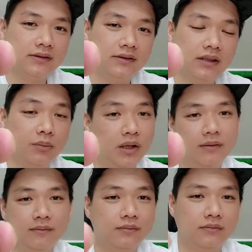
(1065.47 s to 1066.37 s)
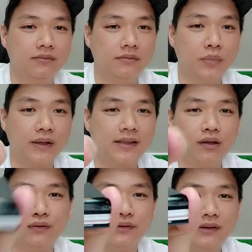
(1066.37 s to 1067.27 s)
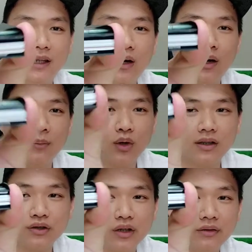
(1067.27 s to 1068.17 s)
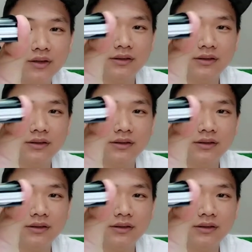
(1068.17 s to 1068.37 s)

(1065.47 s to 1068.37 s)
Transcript: I mean, myself, how I'm gonna travel.